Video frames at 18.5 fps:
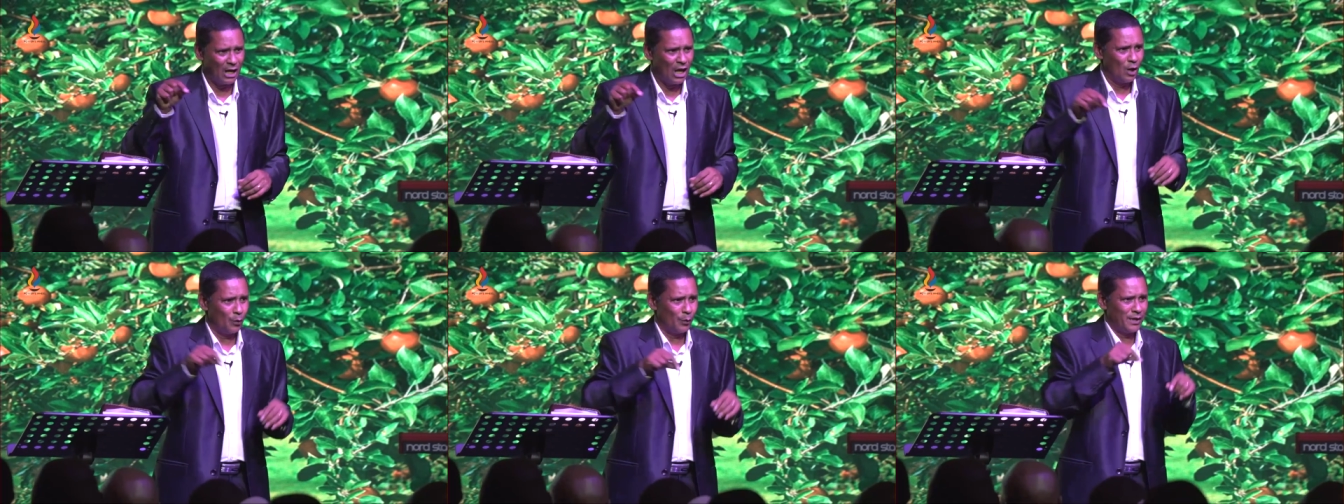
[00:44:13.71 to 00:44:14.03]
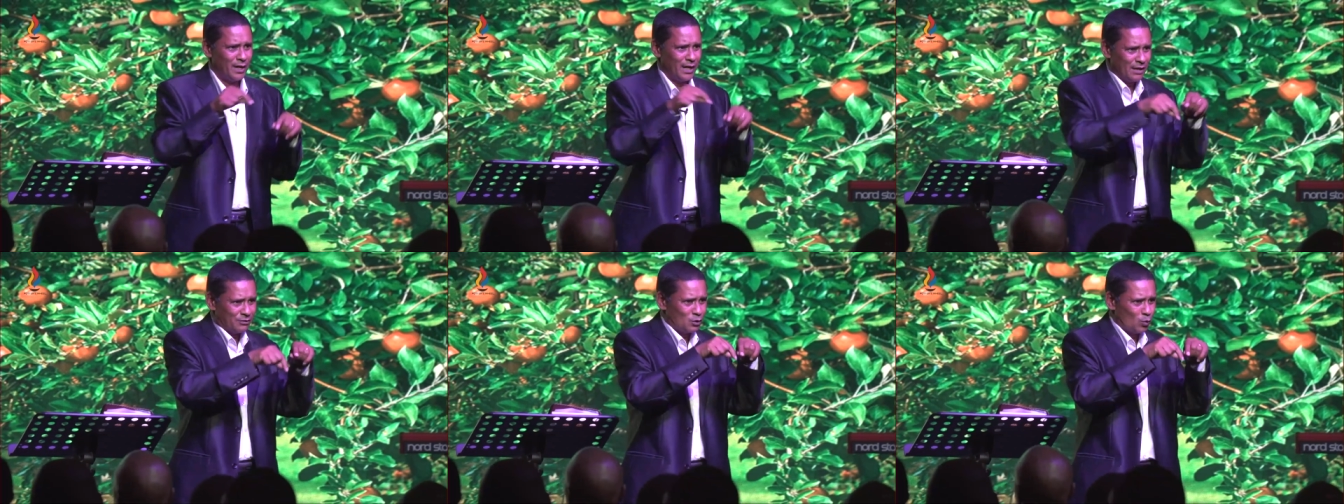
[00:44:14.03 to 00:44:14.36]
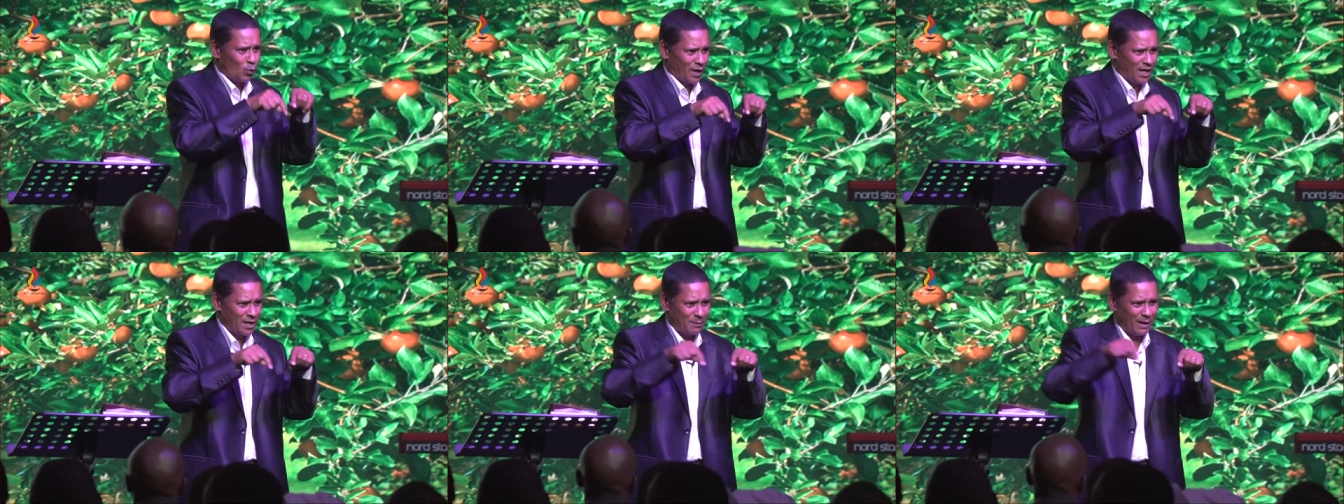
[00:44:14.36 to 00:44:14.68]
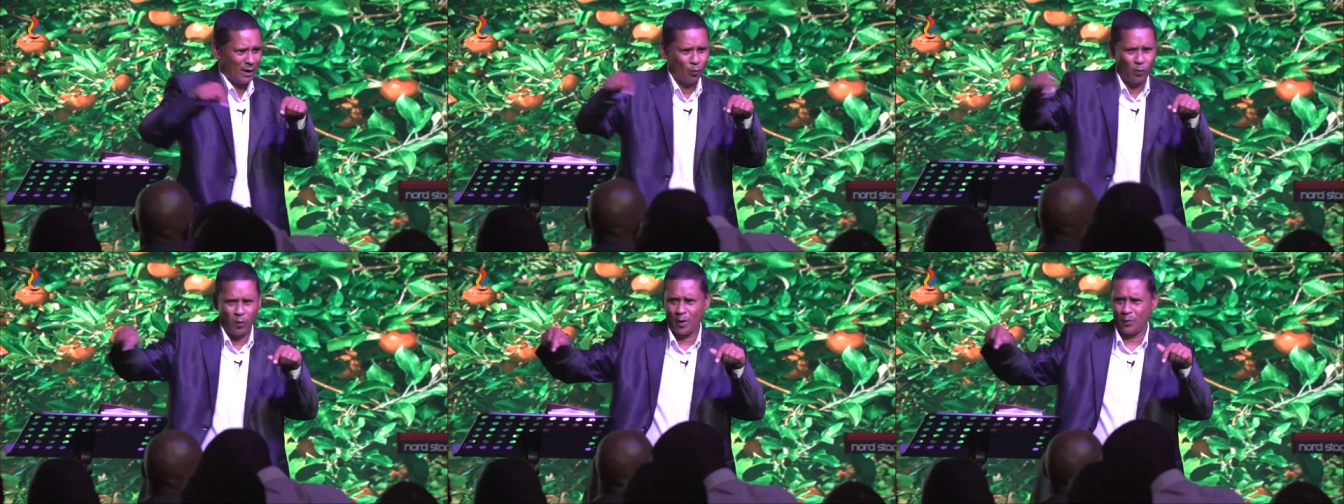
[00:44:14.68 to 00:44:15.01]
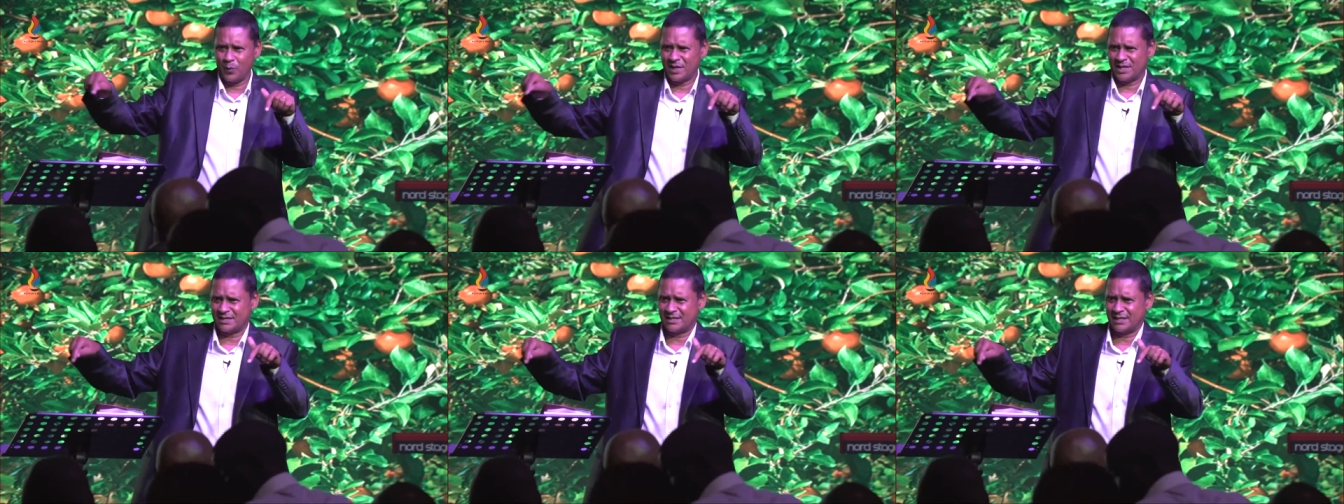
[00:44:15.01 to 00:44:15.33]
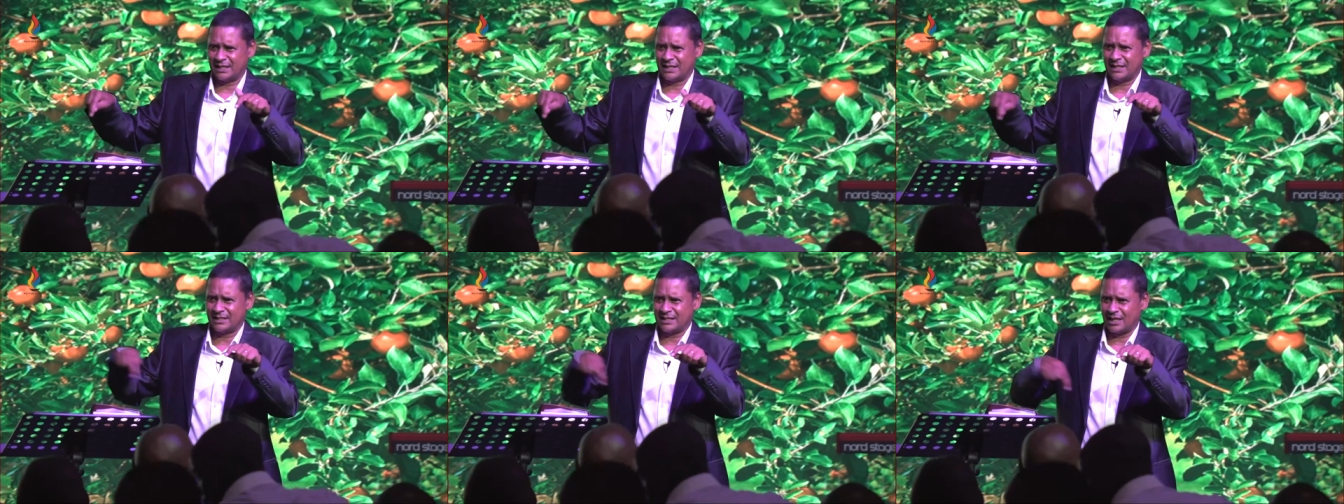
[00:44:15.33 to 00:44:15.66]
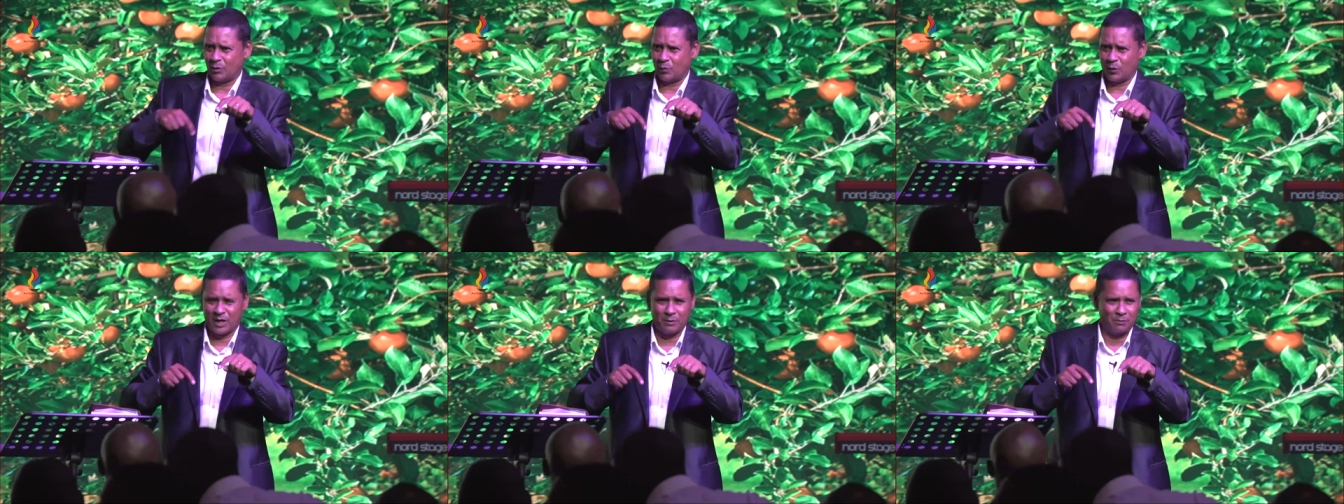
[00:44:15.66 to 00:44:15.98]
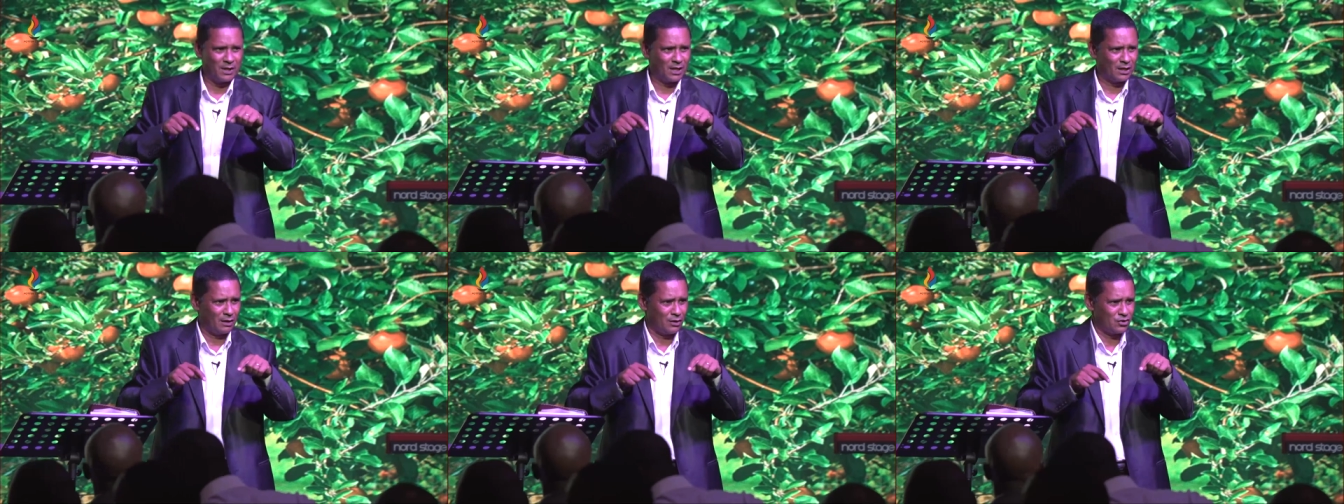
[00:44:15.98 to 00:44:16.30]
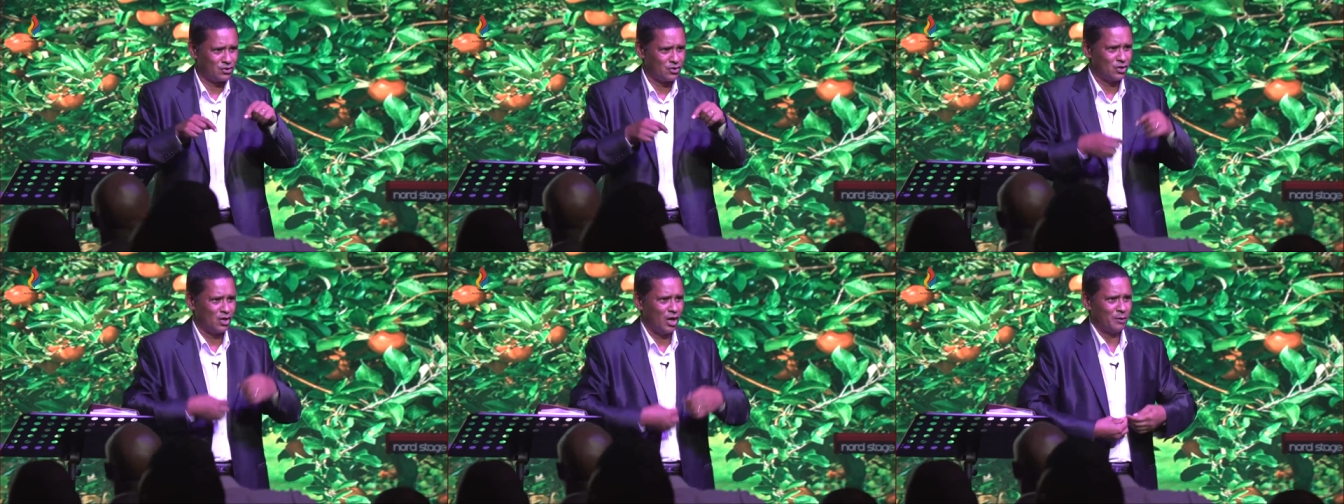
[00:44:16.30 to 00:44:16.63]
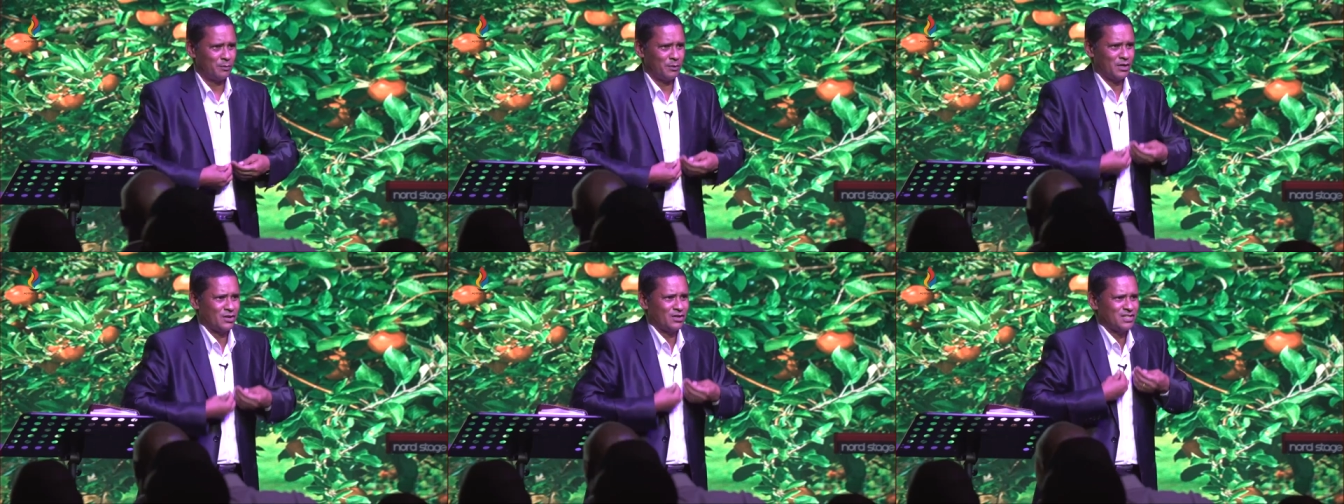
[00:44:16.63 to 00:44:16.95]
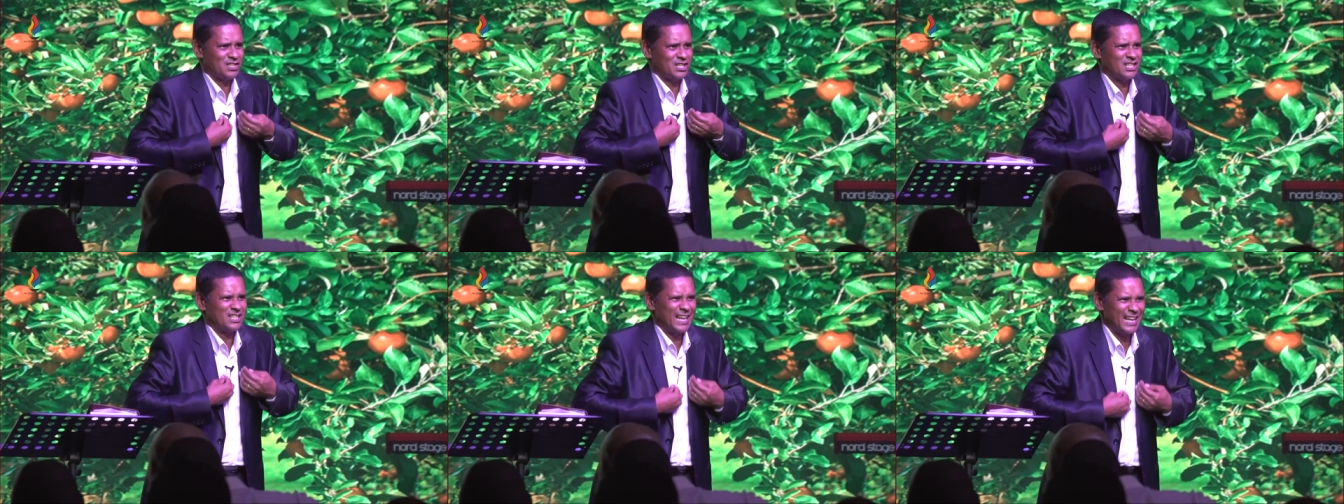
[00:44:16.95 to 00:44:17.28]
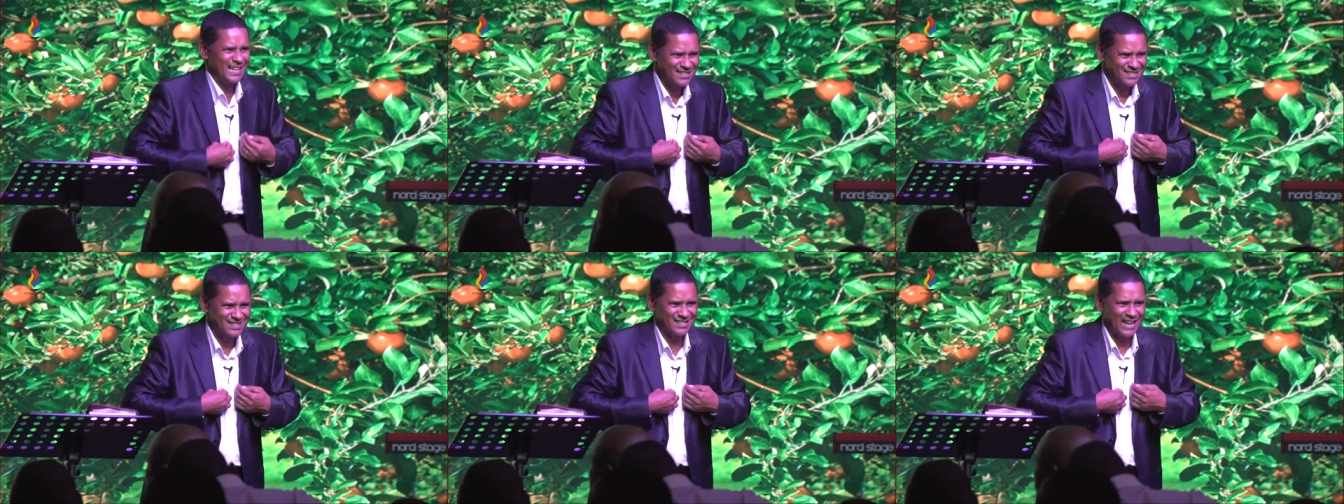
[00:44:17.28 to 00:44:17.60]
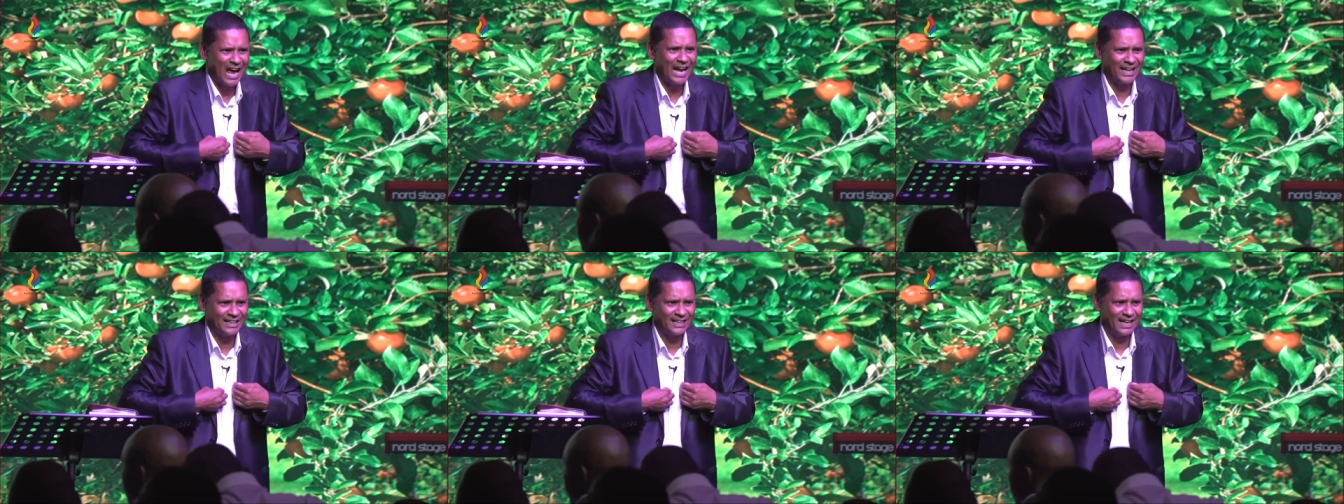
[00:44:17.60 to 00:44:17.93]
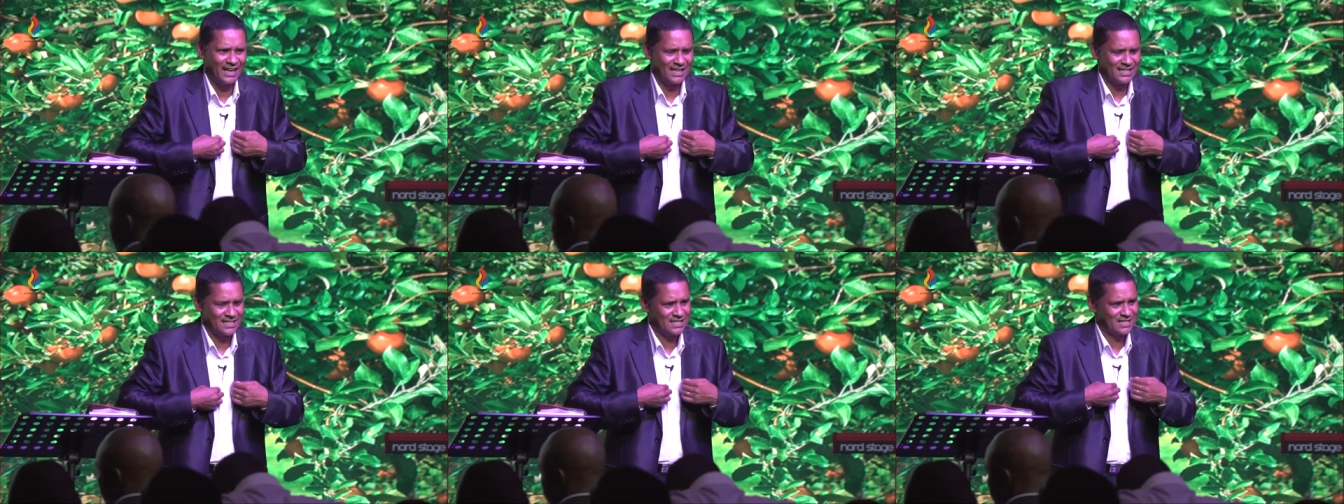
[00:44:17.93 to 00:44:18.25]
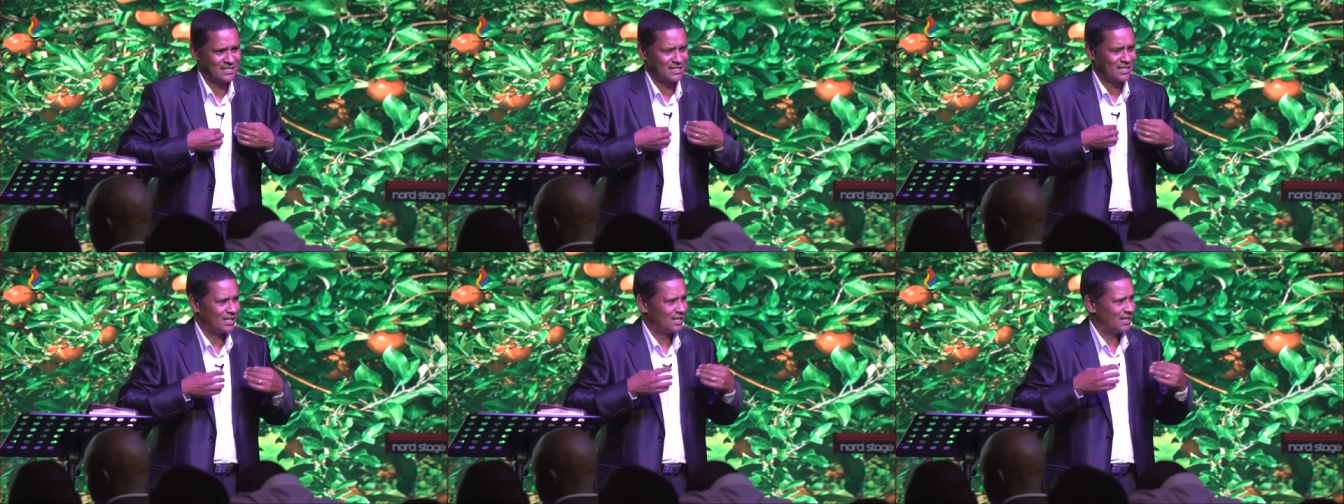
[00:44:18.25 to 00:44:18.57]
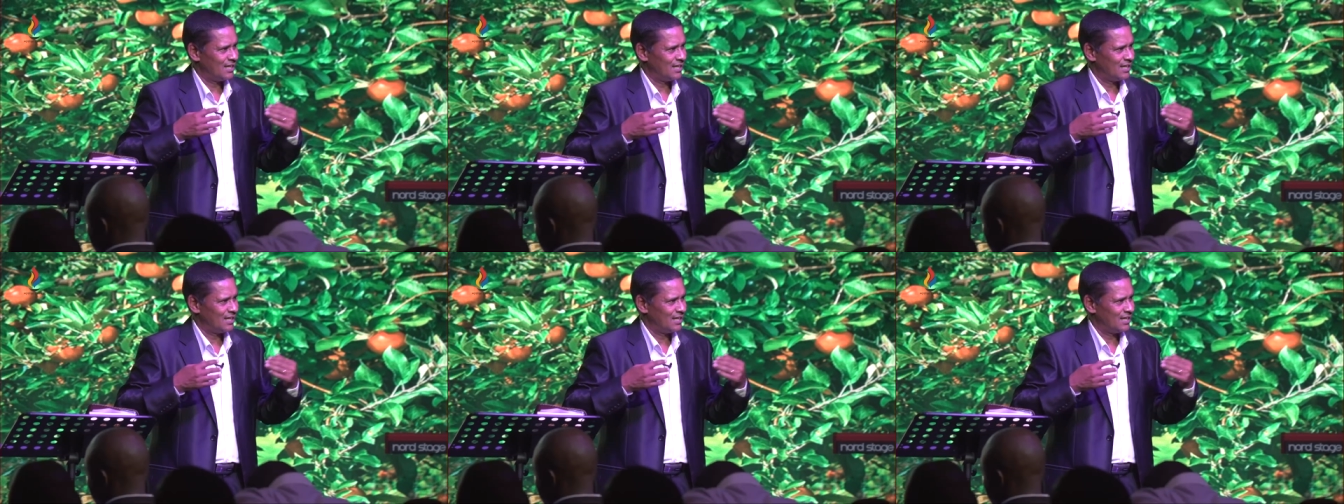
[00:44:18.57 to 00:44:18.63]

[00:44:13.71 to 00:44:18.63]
We don't have to worry about where we're sitting so that we can be close to God because he's inside us.